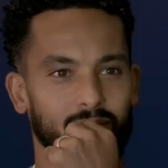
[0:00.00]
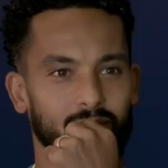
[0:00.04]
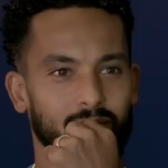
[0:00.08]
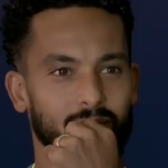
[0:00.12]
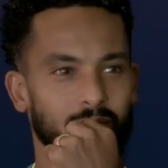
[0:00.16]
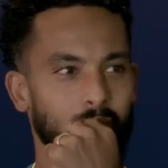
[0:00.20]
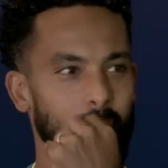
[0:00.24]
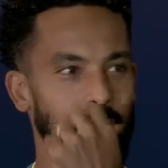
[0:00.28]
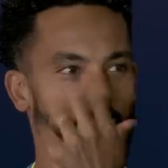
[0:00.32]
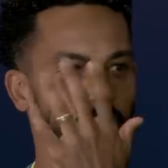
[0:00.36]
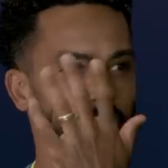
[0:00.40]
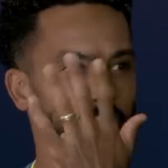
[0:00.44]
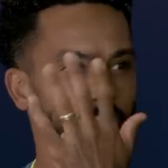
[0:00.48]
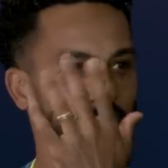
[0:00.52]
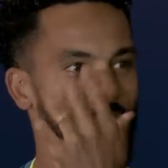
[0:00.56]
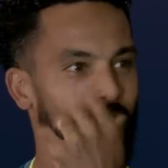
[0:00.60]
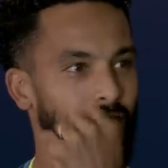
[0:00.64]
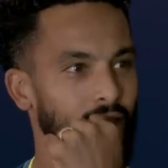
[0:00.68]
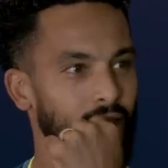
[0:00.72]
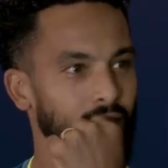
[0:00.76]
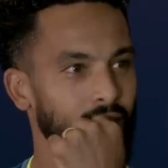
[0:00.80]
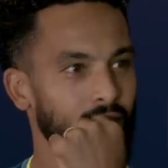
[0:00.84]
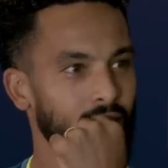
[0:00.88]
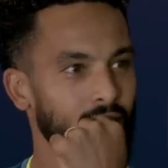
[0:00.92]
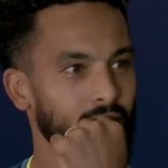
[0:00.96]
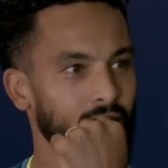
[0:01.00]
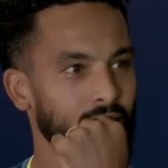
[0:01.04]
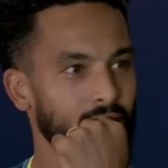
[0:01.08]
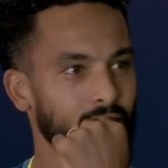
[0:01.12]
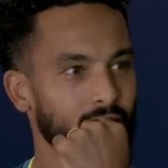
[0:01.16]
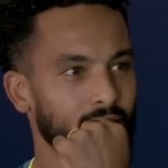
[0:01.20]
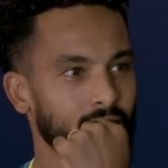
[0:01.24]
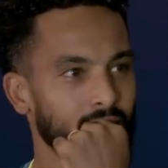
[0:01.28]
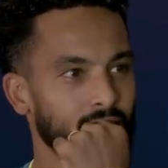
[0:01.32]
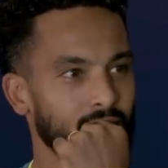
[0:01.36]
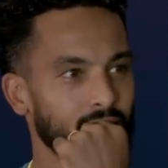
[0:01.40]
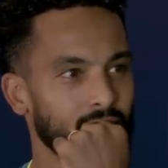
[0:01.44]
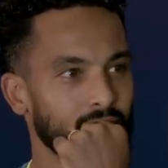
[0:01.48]
Fabian?
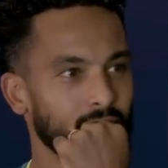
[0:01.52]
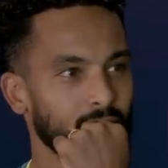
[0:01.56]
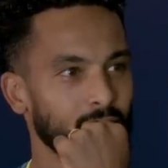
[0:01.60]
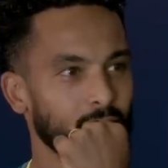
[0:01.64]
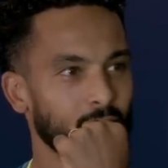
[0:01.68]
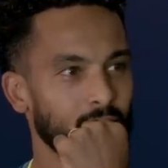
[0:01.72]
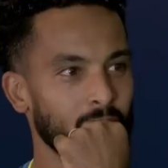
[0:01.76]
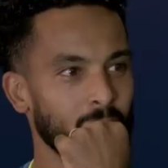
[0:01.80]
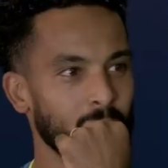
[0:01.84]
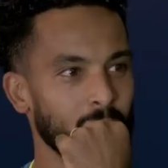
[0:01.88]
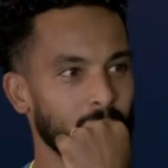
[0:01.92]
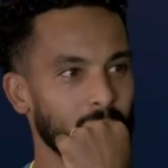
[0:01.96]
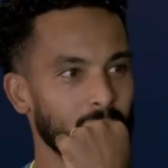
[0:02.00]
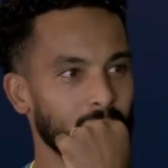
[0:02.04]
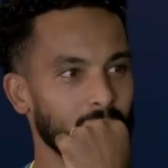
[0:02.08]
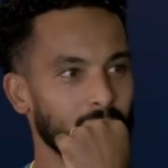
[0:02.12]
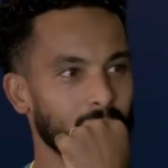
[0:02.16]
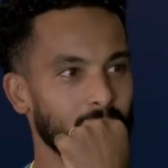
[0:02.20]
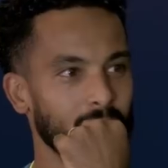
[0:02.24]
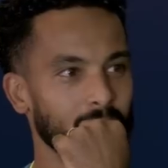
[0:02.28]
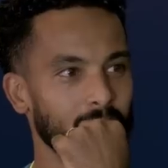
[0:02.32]
Not him? No.